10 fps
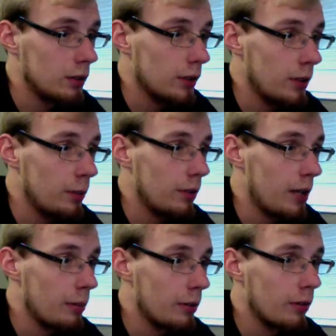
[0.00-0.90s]
Keep
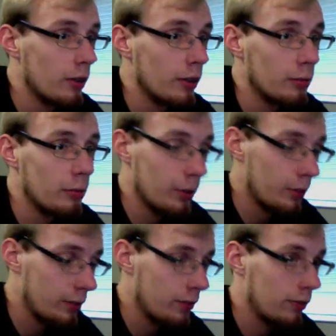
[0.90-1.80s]
grabbing the wrong
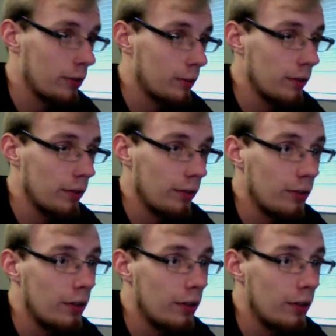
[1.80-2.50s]
components for some reason.